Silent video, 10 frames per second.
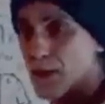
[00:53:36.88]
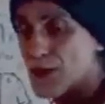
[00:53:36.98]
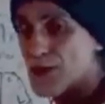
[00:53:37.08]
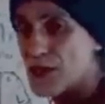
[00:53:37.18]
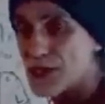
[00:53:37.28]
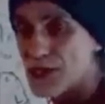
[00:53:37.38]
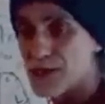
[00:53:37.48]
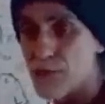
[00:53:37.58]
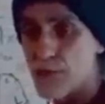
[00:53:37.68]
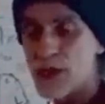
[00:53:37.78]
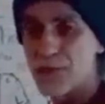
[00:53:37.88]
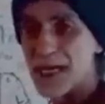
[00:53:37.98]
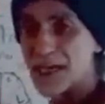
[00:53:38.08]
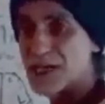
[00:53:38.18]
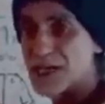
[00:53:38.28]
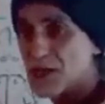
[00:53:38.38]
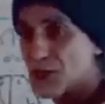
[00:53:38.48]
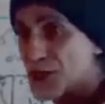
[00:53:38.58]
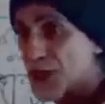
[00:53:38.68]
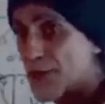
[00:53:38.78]
which makes the
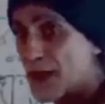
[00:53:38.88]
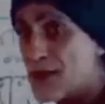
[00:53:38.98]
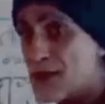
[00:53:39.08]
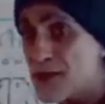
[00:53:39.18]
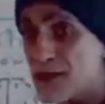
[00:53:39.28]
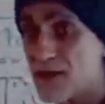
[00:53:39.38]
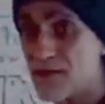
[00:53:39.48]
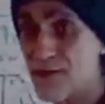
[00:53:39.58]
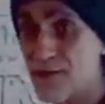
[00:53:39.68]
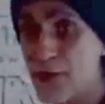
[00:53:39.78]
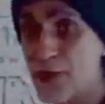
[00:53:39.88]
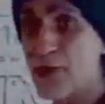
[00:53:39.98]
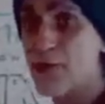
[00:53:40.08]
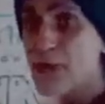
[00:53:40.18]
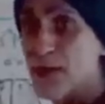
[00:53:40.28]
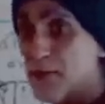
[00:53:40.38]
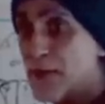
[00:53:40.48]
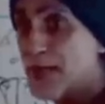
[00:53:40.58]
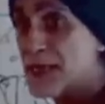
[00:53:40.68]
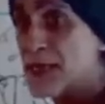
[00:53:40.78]
gerund verb,
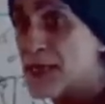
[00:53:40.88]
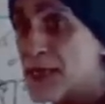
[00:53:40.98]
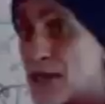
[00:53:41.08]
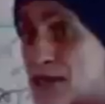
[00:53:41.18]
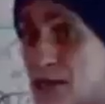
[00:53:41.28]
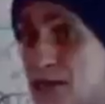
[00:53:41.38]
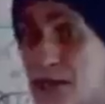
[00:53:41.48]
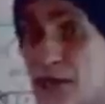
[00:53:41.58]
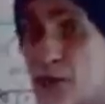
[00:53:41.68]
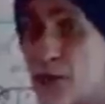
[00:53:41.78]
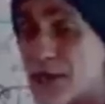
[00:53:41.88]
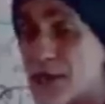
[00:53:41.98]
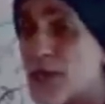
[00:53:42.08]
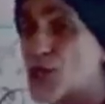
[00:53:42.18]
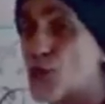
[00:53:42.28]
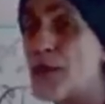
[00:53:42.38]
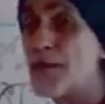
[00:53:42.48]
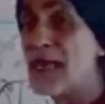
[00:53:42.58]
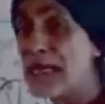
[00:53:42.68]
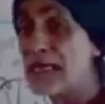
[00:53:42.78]
meaning continuous,
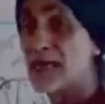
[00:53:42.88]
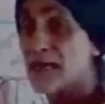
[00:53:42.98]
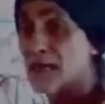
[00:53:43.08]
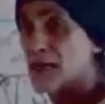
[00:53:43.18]
swimming,